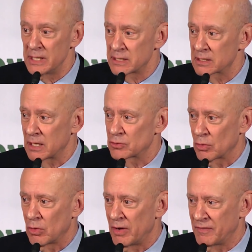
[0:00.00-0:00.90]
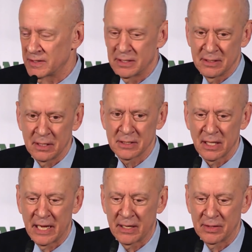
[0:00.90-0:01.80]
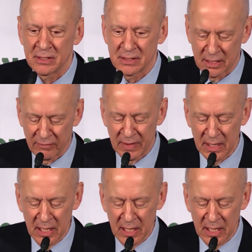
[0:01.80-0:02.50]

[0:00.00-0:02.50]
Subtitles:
is a central office that does a lot of this stuff.